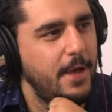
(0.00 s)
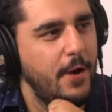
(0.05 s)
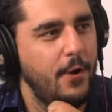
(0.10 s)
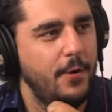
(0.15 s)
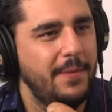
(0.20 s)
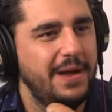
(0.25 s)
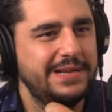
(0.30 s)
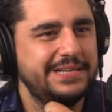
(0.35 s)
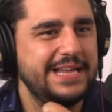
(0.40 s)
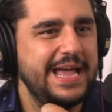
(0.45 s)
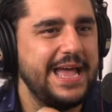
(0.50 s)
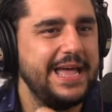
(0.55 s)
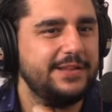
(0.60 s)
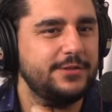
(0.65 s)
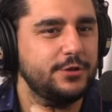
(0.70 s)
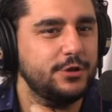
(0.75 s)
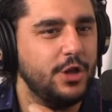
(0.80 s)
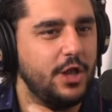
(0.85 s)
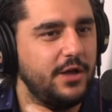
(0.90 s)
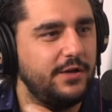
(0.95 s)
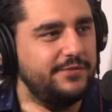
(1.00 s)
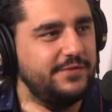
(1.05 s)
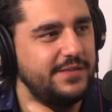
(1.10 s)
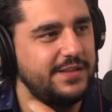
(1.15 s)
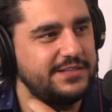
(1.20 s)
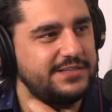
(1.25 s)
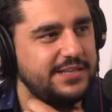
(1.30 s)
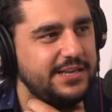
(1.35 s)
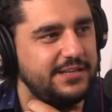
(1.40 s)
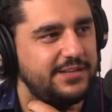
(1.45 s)
Oh, my dad loved
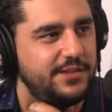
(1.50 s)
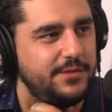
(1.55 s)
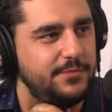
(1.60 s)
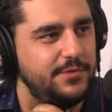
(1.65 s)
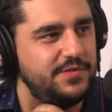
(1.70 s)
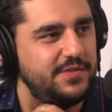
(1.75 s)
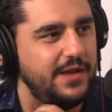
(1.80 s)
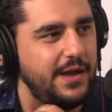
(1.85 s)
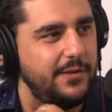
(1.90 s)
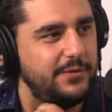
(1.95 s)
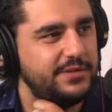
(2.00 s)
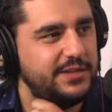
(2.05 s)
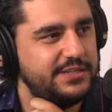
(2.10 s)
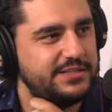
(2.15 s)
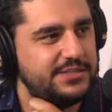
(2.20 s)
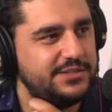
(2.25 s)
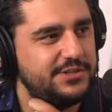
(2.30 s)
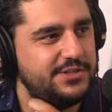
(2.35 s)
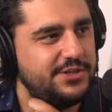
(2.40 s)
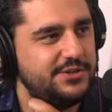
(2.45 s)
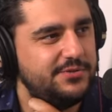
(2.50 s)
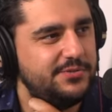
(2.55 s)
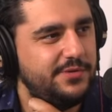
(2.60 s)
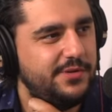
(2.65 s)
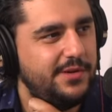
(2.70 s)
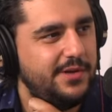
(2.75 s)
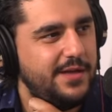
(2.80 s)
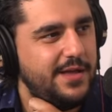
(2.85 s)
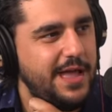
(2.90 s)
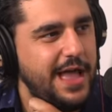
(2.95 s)
listening to the music I would listen to.
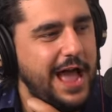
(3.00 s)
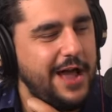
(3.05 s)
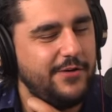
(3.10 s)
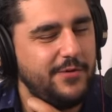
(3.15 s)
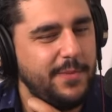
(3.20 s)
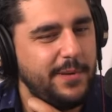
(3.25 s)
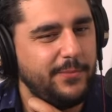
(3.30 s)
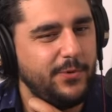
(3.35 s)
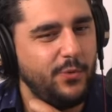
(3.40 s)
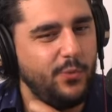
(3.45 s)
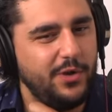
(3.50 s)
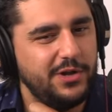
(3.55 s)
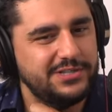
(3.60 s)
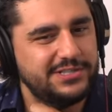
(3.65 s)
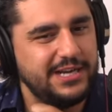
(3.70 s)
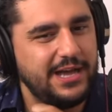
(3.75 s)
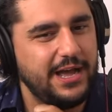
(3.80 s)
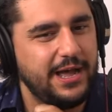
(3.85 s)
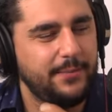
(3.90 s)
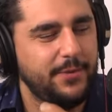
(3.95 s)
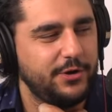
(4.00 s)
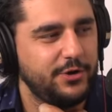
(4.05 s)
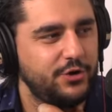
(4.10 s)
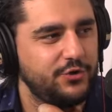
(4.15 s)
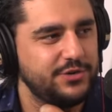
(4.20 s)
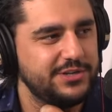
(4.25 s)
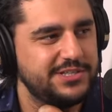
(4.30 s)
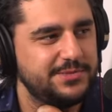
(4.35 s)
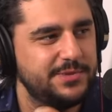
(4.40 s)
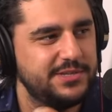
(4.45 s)
I remember one time on
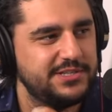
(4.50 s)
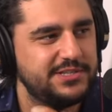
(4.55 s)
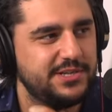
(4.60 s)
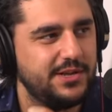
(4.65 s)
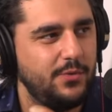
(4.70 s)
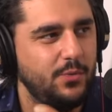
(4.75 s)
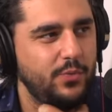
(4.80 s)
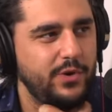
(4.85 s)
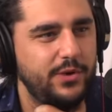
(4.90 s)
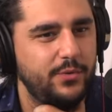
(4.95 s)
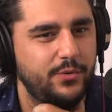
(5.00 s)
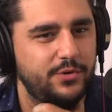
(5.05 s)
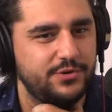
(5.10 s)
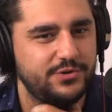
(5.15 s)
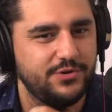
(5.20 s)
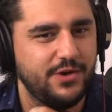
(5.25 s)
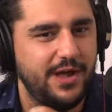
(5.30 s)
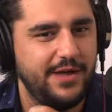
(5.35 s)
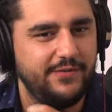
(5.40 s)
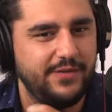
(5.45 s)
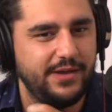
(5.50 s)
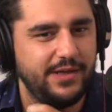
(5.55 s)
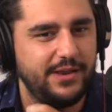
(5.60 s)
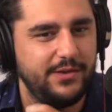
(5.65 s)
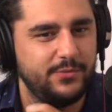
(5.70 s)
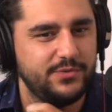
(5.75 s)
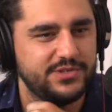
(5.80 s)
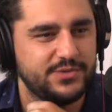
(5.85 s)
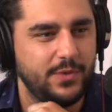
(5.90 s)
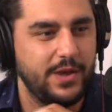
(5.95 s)
Christmas, we were driving, and it
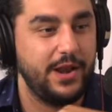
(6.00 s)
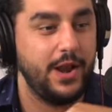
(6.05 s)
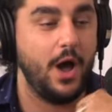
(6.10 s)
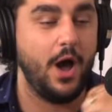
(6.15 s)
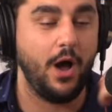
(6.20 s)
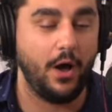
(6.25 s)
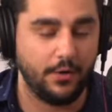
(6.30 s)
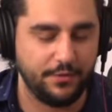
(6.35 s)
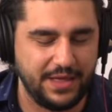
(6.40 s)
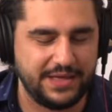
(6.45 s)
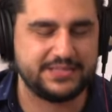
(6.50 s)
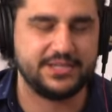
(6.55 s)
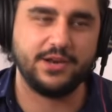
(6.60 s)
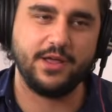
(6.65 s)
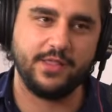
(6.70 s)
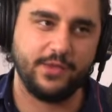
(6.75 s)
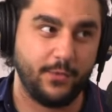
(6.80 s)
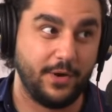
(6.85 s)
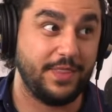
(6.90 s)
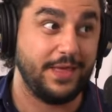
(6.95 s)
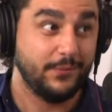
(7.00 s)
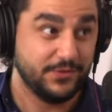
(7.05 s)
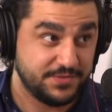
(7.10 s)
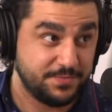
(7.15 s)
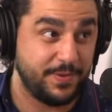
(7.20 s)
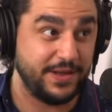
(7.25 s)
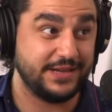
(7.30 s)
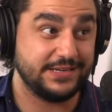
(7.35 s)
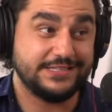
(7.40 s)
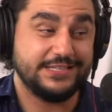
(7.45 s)
was when, oh, that's another one that was
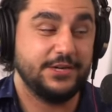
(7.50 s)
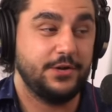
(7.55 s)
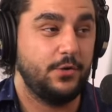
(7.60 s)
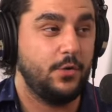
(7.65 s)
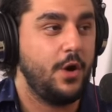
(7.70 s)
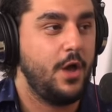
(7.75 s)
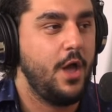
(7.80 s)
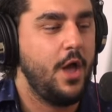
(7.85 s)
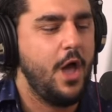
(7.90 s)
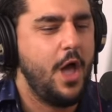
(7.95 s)
big too.